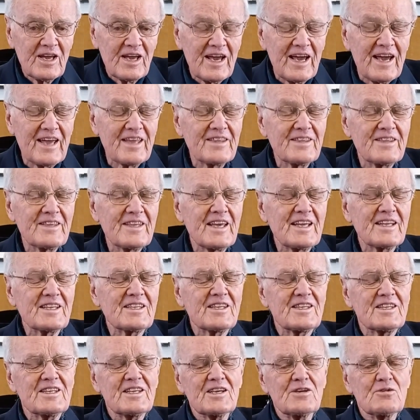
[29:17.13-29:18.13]
And
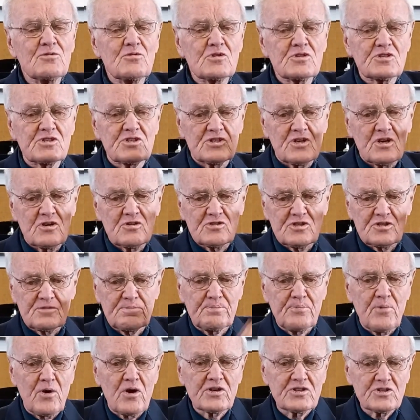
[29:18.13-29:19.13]
that thing was so
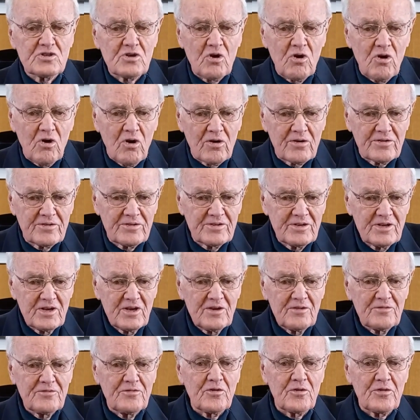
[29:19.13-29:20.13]
spot on
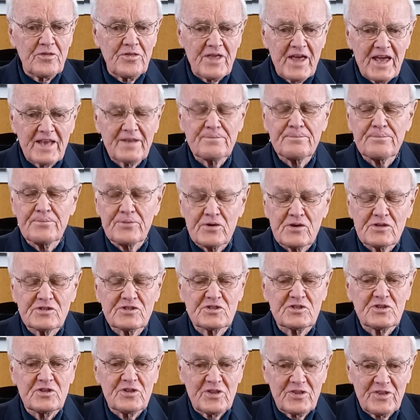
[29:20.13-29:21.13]
for that
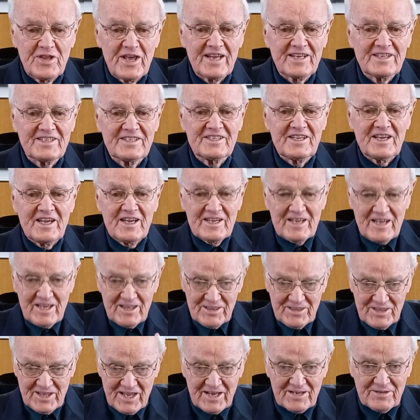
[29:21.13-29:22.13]
person that day
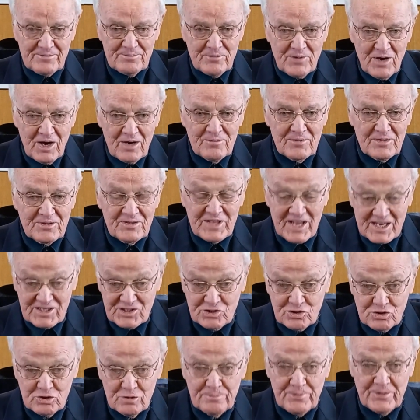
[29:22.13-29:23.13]
at that moment. That's
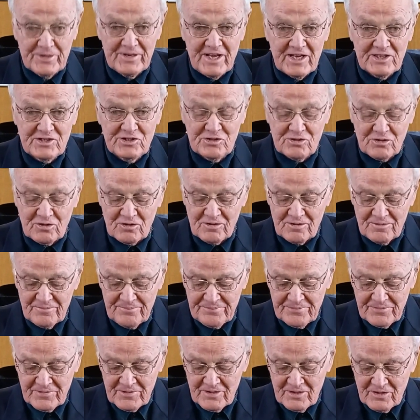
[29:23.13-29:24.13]
supernatural.
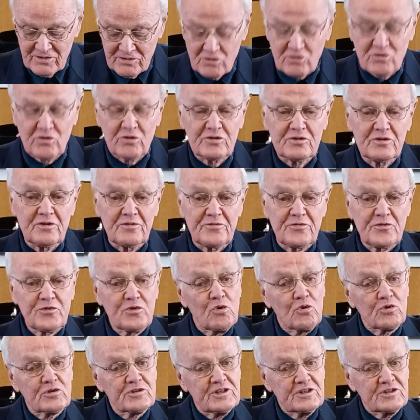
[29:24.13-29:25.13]
You couldn't have
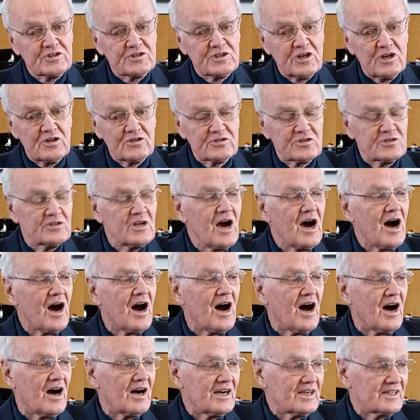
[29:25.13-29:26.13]
thought and chosen,
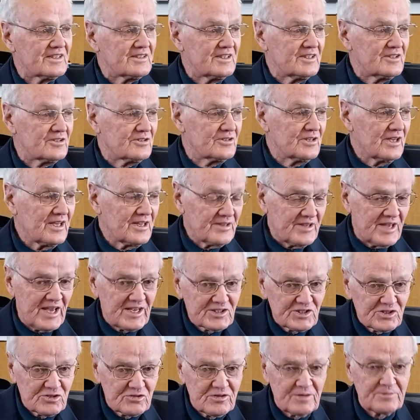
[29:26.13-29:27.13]
I need that
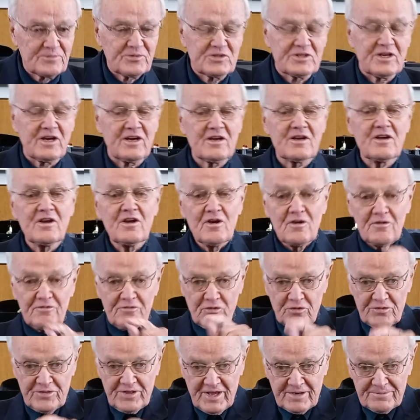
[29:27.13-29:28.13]
scripture
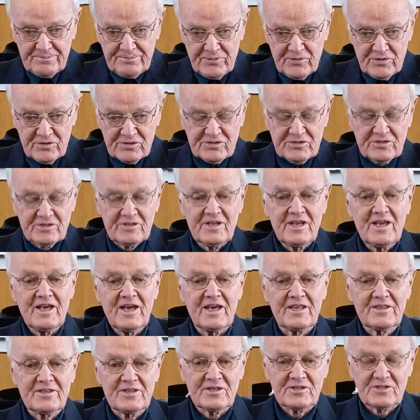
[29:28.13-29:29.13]
for that person
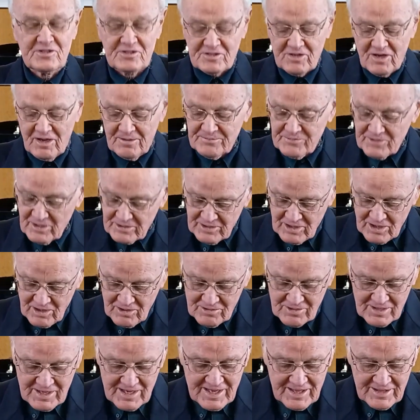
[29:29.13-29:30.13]
at this time.
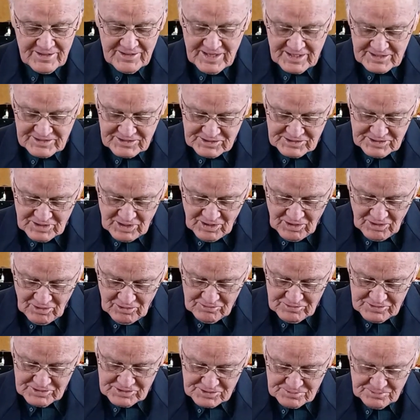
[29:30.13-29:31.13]
No, that's the
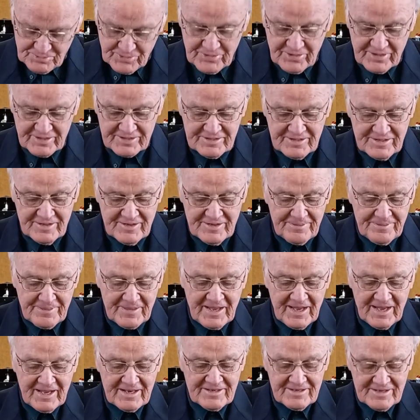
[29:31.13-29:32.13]
Holy Spirit.
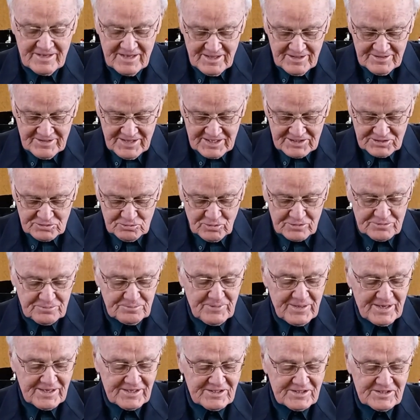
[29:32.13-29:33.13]
And that's what
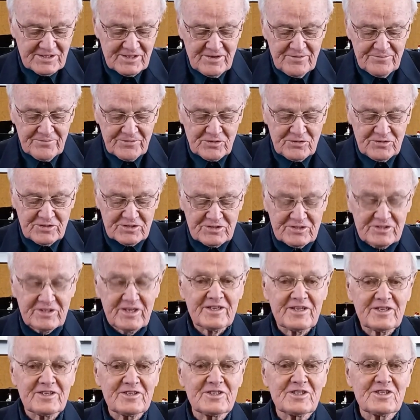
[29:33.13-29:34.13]
makes
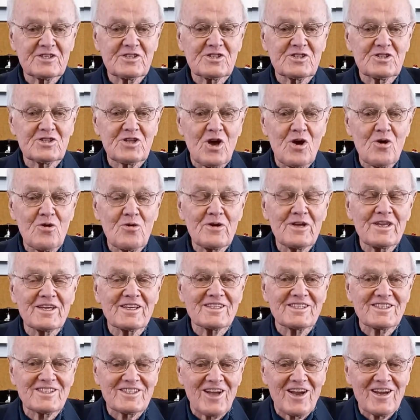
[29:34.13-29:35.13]
Christianity so
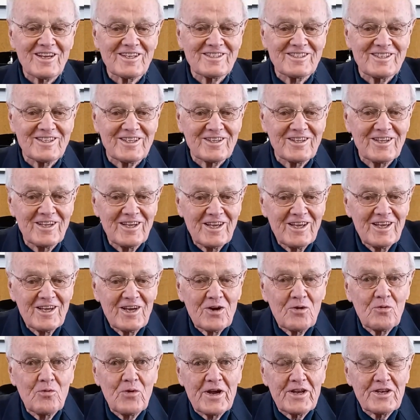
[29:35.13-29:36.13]
exciting.
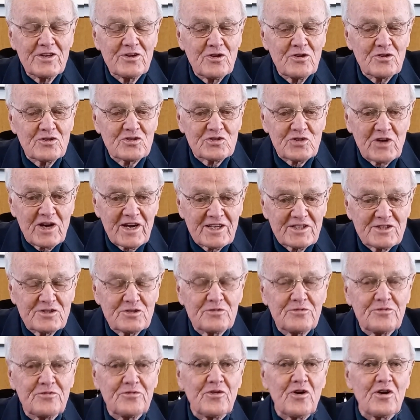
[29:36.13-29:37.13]
When you try to
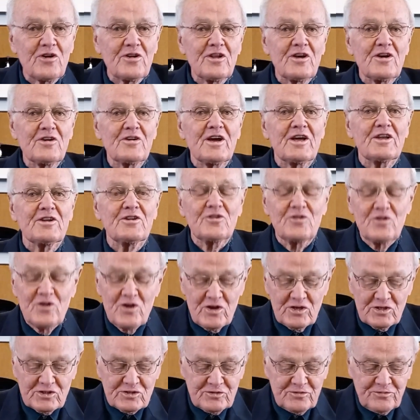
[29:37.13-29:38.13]
follow and
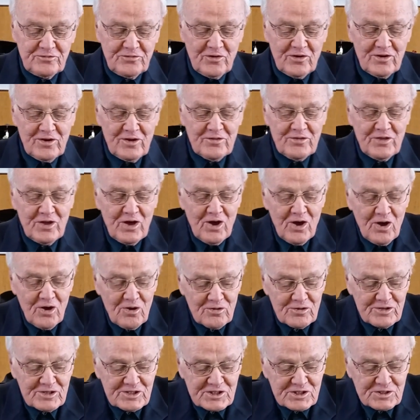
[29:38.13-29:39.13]
learn to follow the
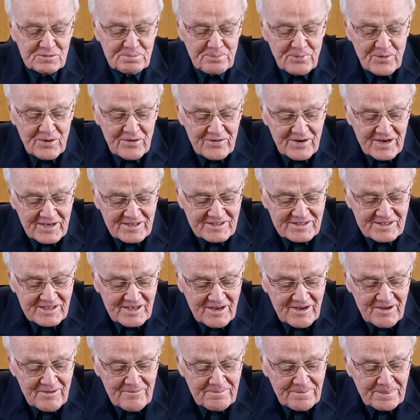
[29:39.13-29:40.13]
Holy Spirit,
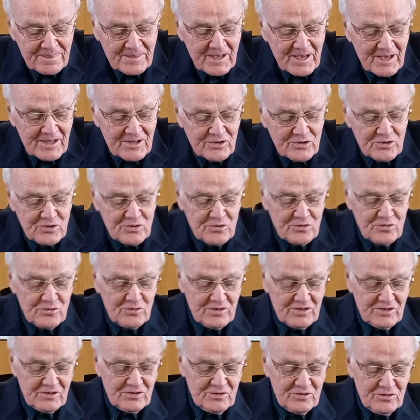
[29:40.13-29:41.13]

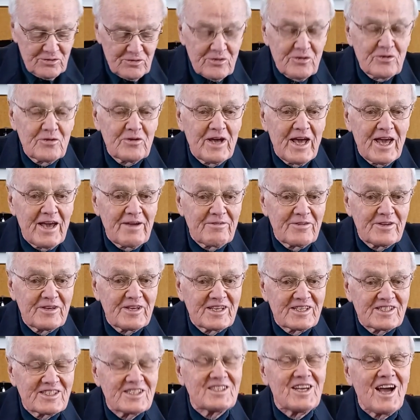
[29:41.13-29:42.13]
you have an
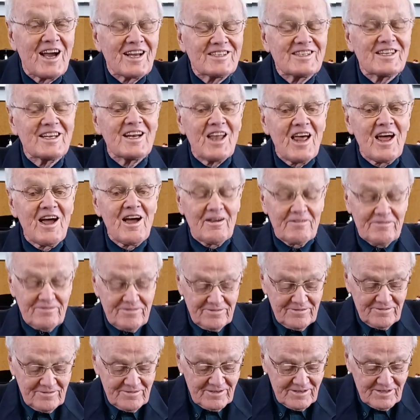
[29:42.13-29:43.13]
exciting life.
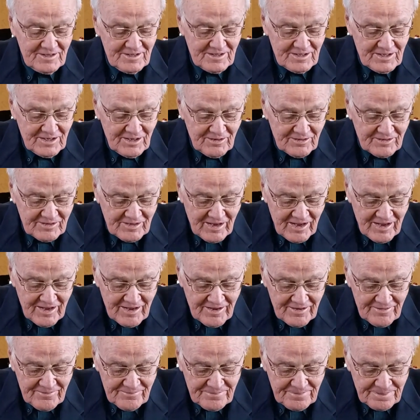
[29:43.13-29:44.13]

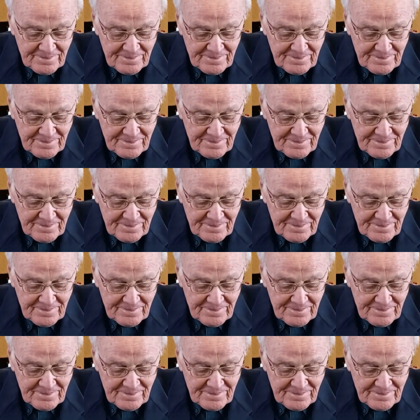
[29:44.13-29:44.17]
Okay?